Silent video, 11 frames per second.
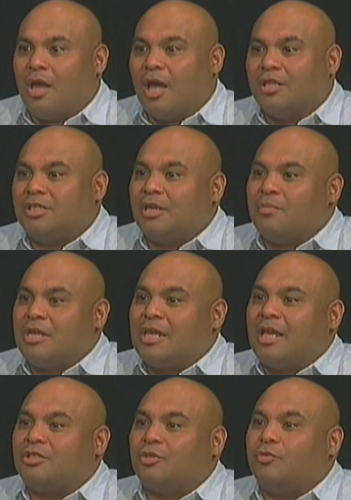somebody
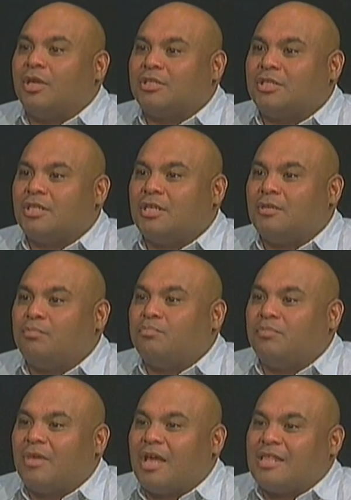gets arrested.
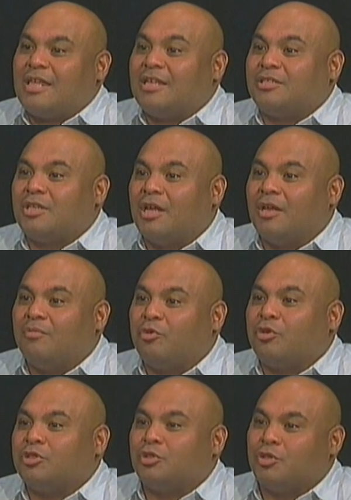I guess
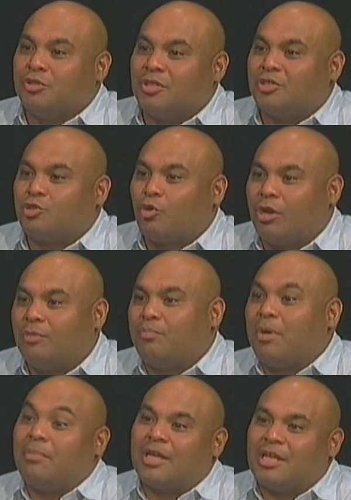Crystal using the story,
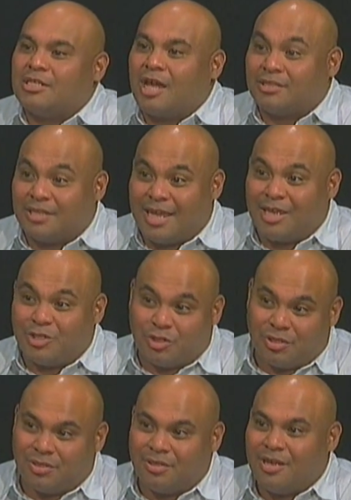public
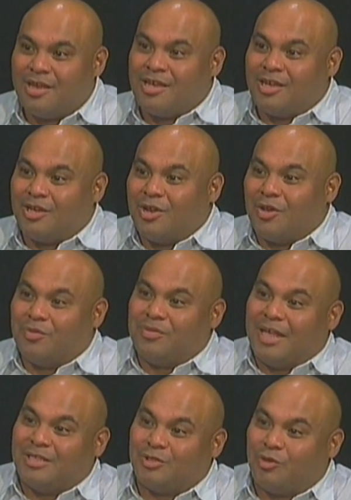intoxication,
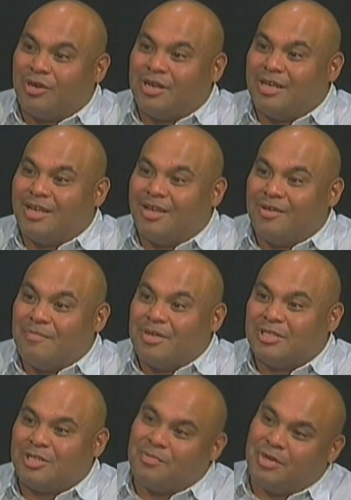that's already a
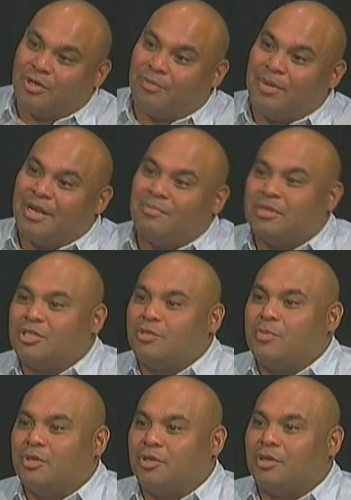misdemeanor, petty
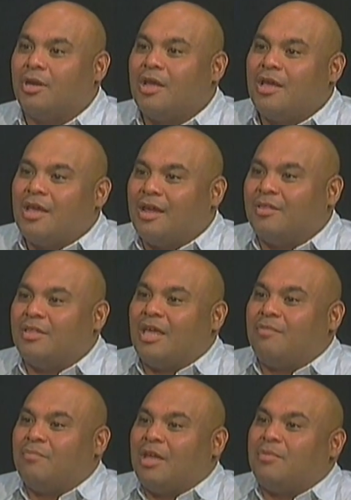misdemeanor. And
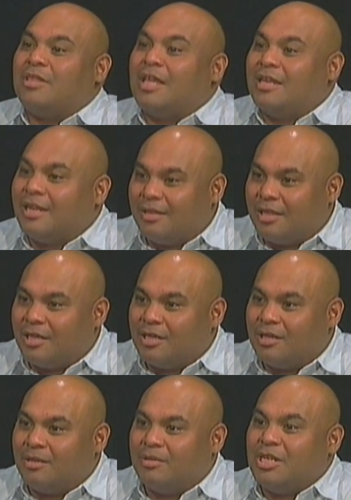then maybe they did
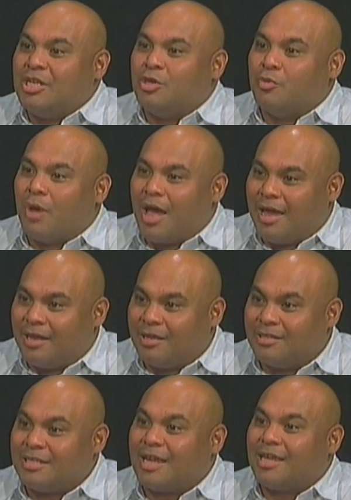the DUI
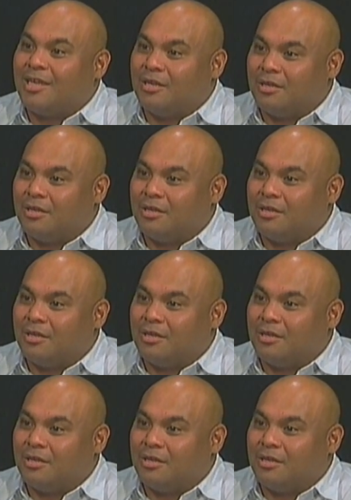second,